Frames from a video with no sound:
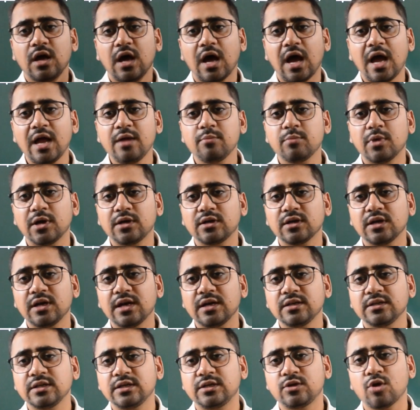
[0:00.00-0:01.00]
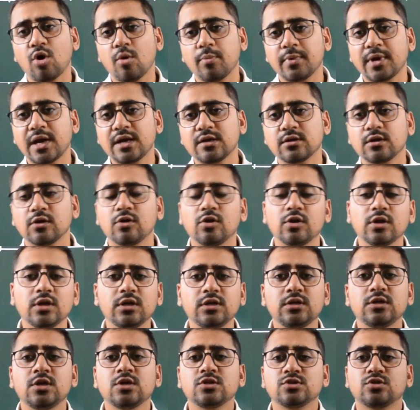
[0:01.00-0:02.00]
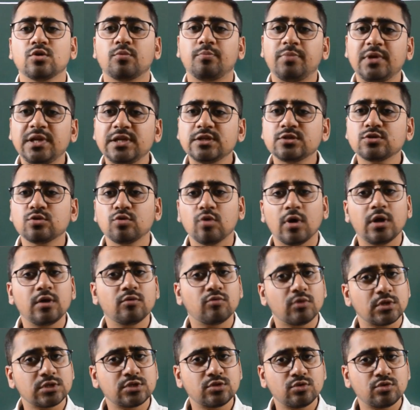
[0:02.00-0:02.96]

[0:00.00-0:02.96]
I button at the top right corner. So please go and watch